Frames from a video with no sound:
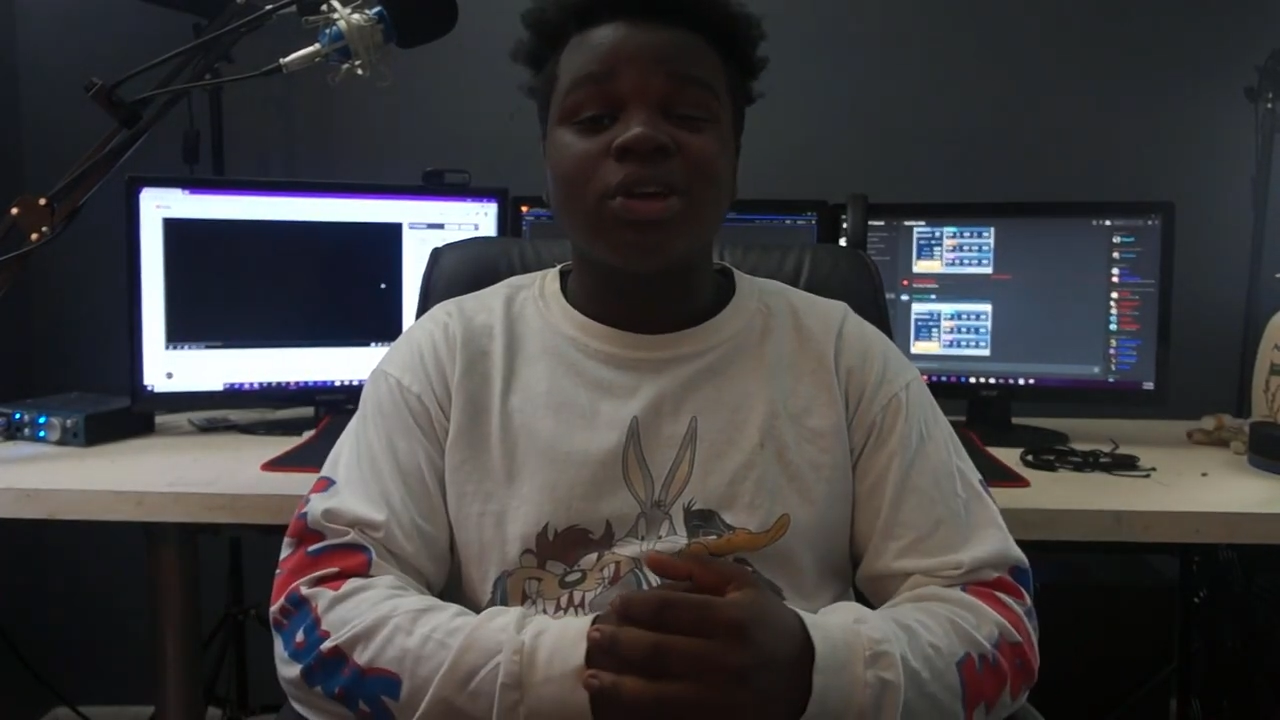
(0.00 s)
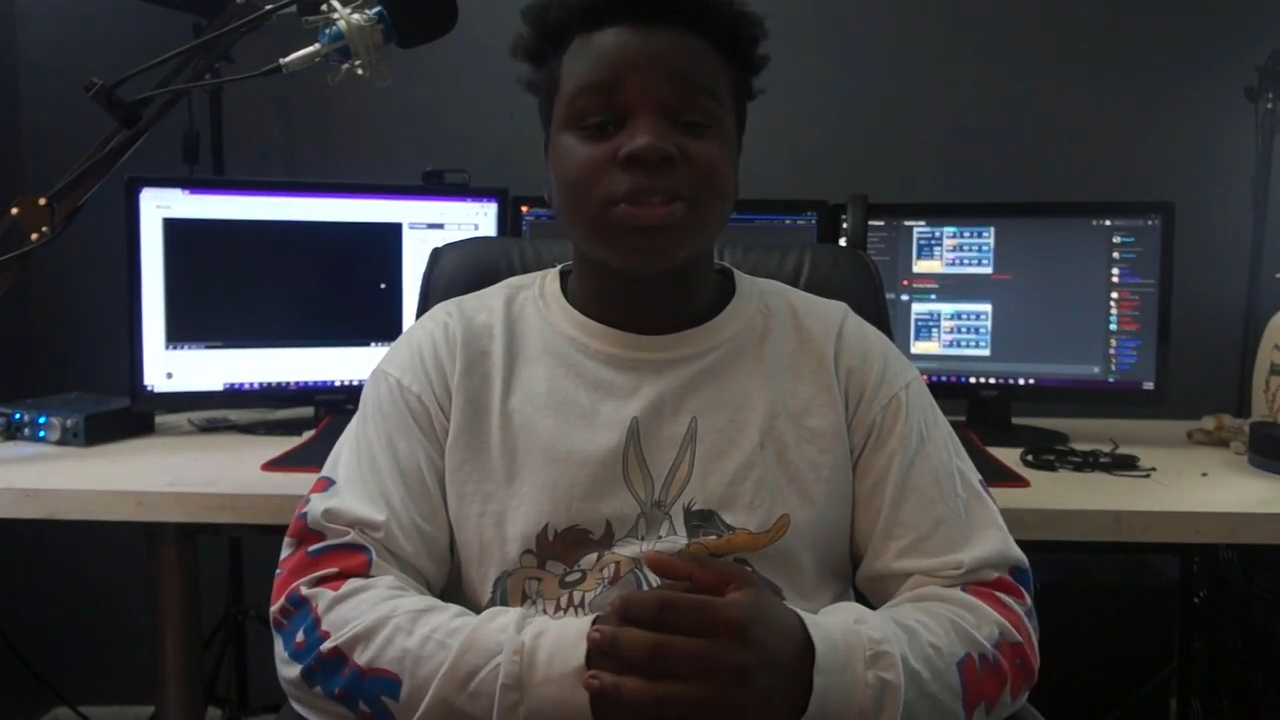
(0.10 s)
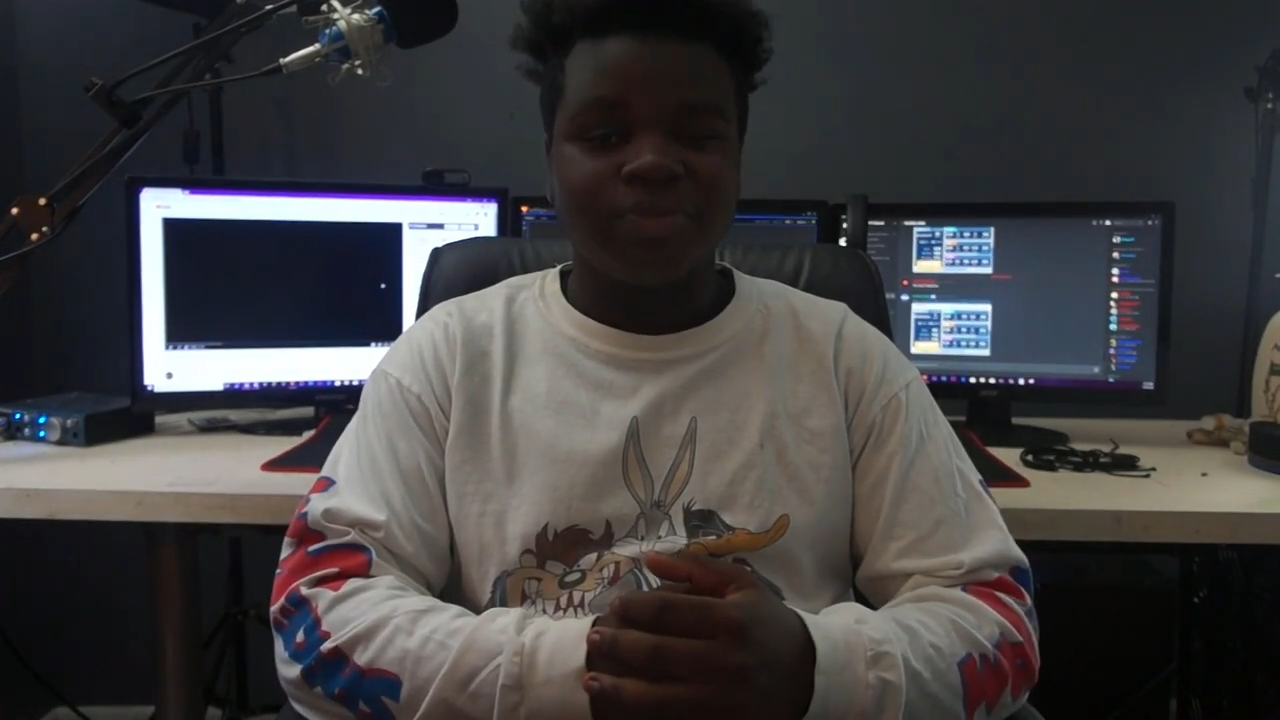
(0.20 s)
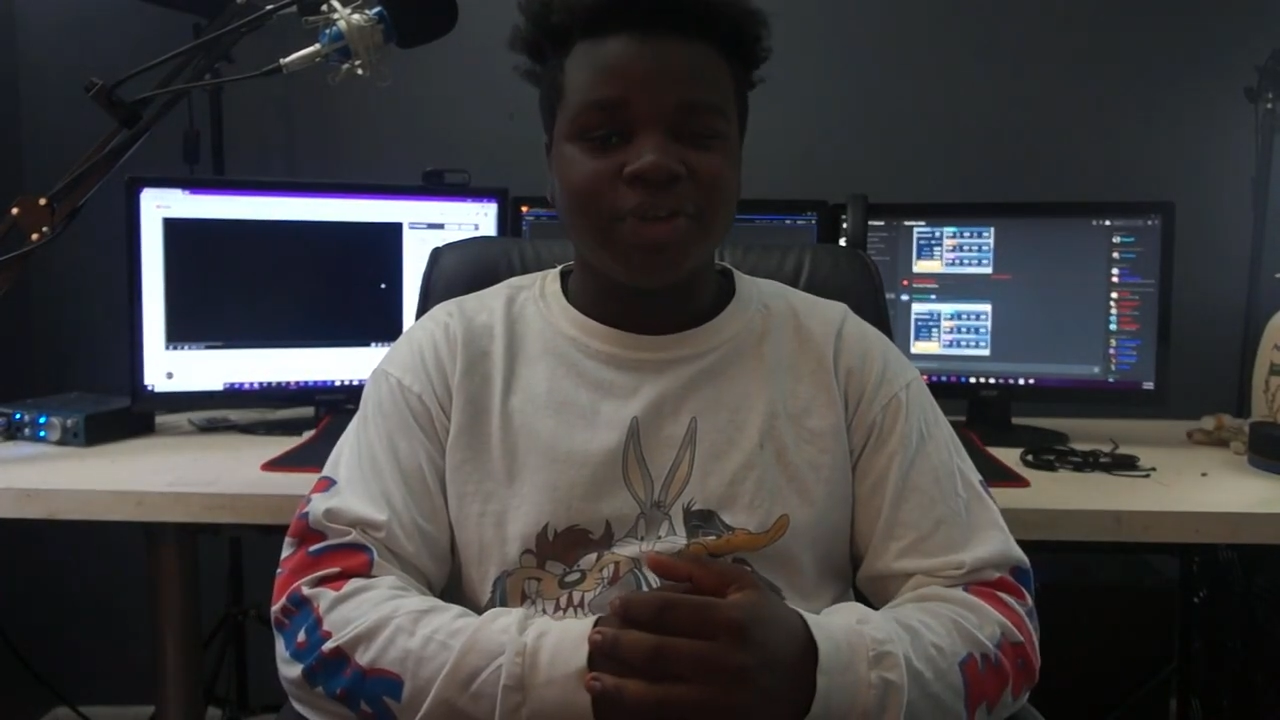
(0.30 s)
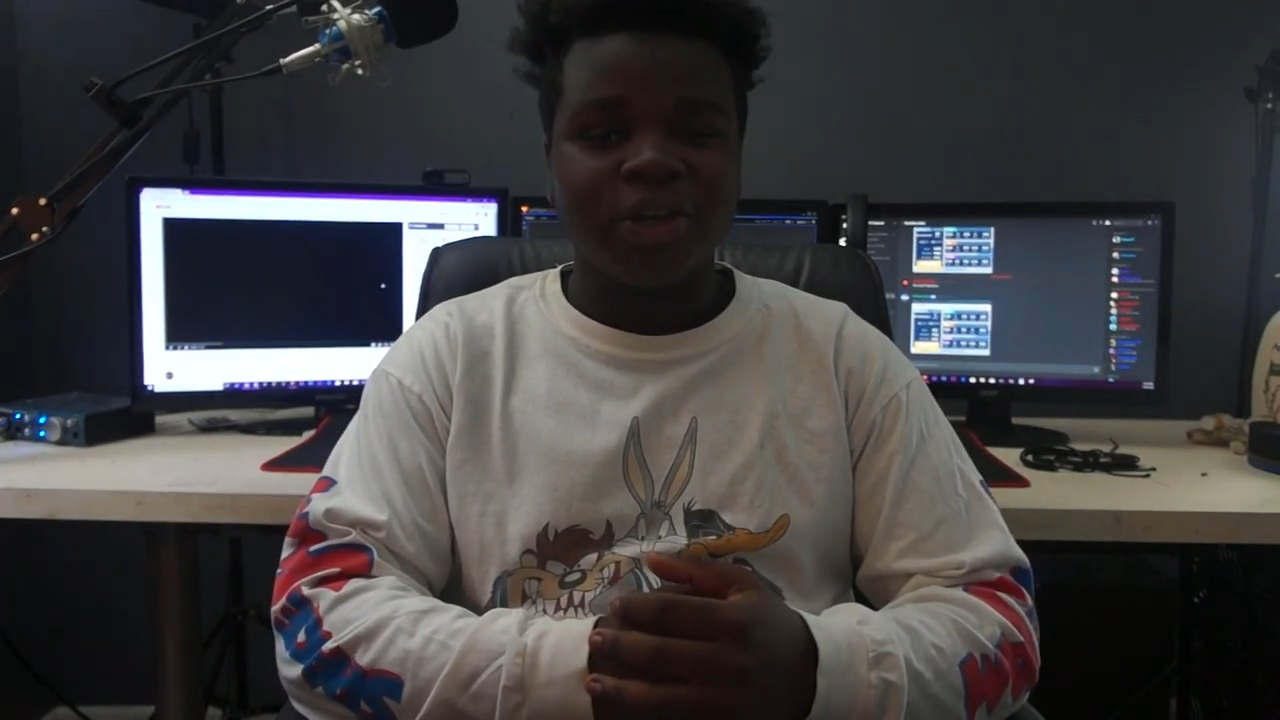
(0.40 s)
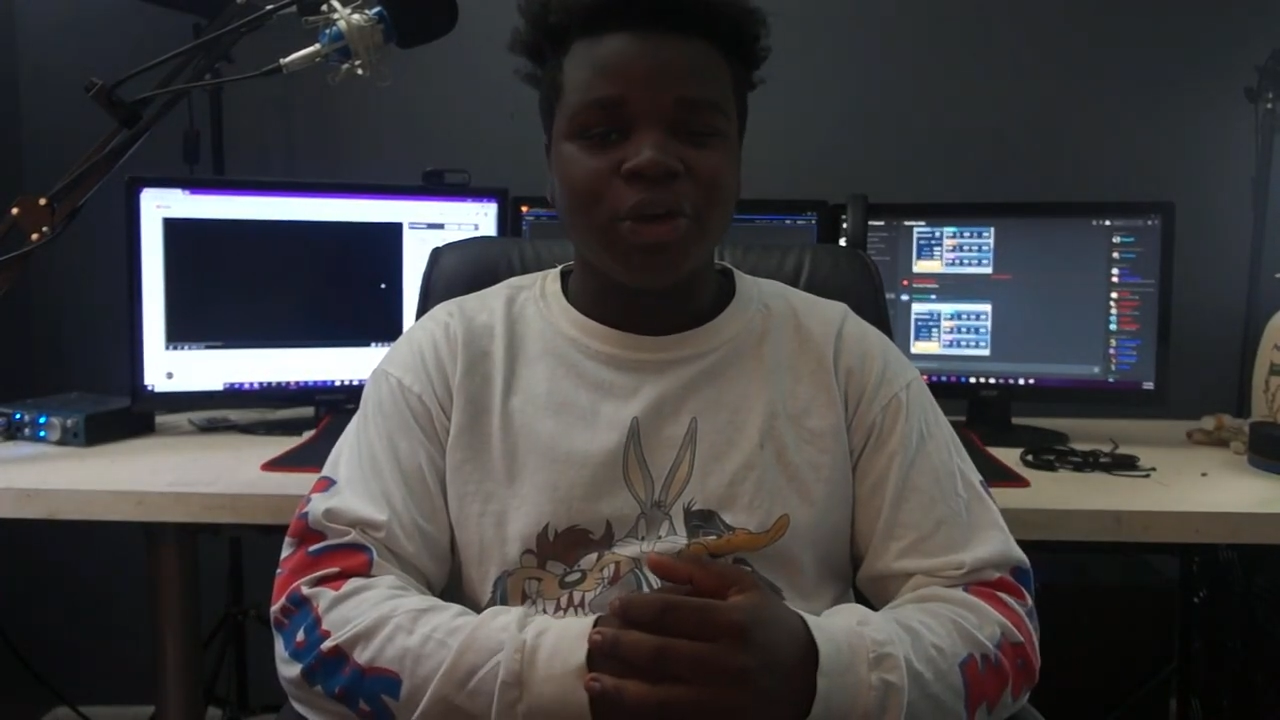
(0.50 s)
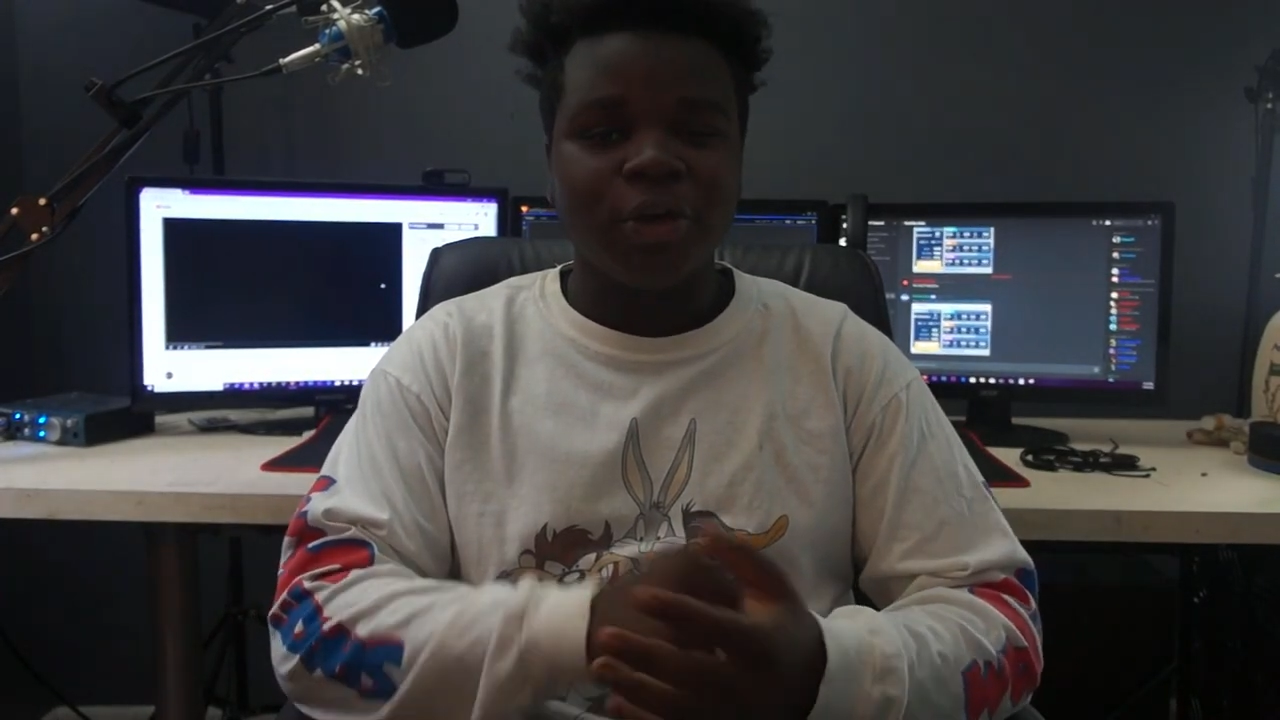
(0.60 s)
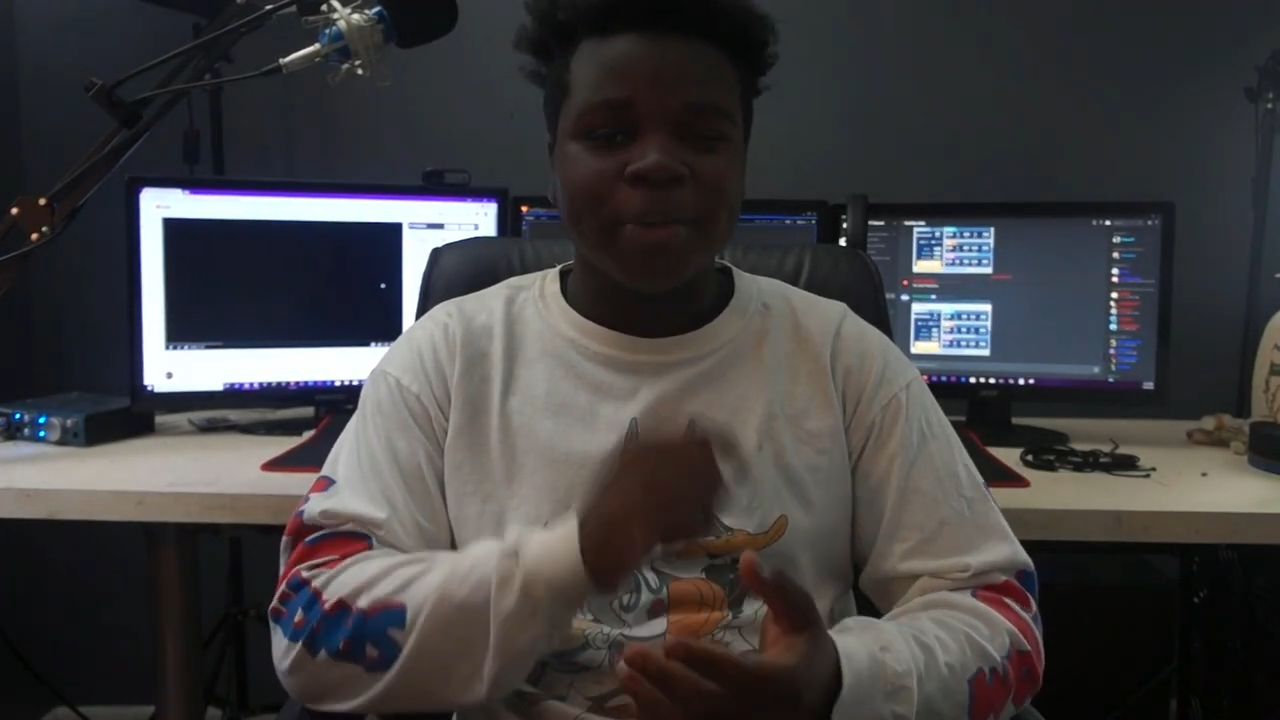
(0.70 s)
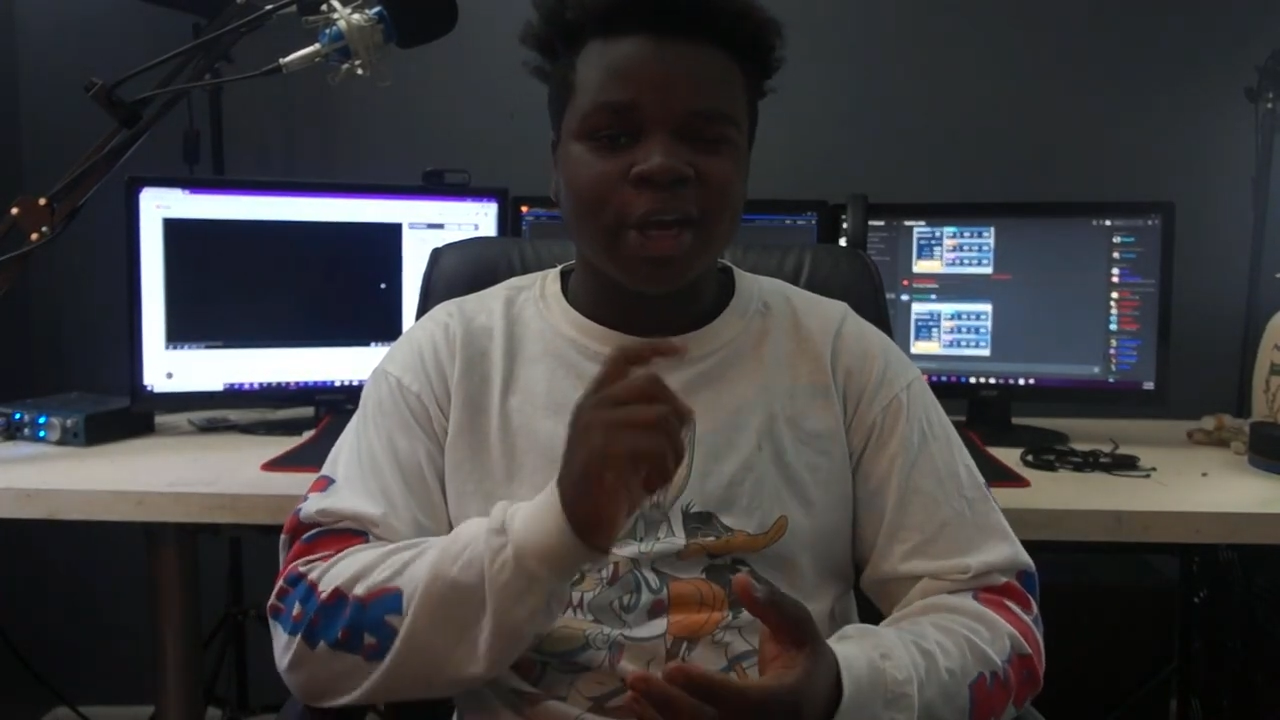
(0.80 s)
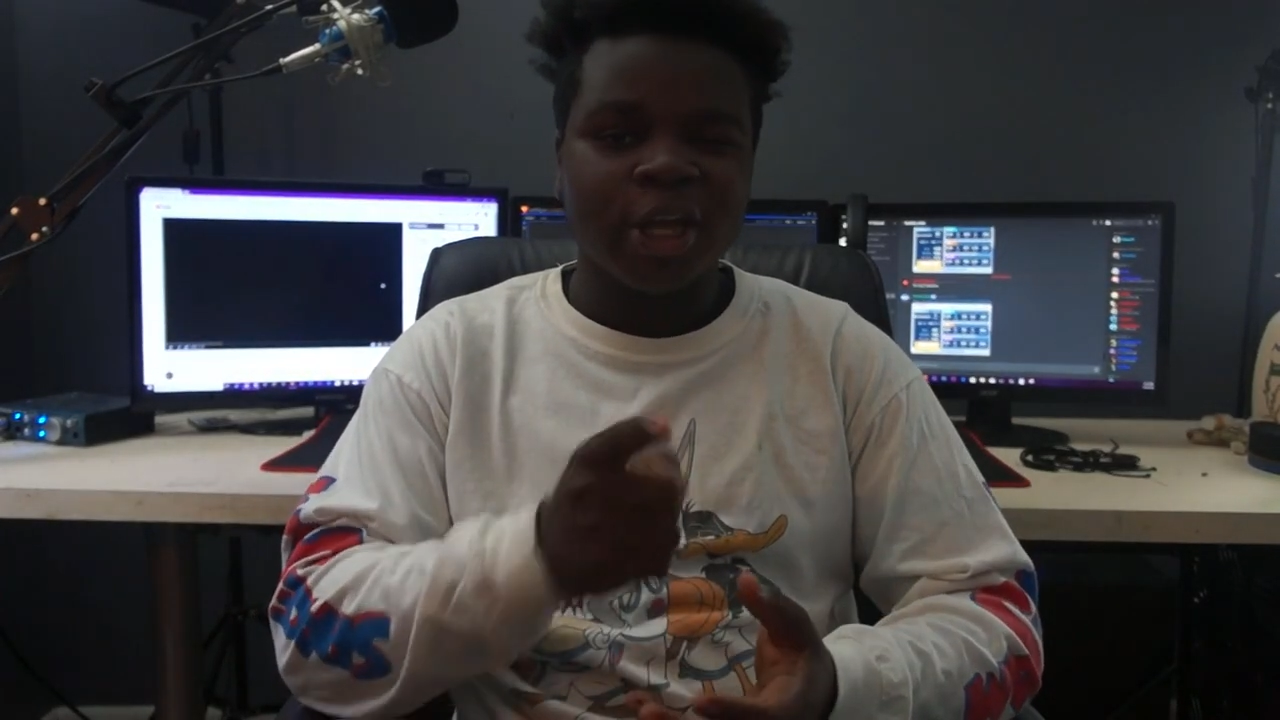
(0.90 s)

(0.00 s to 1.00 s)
awesome video about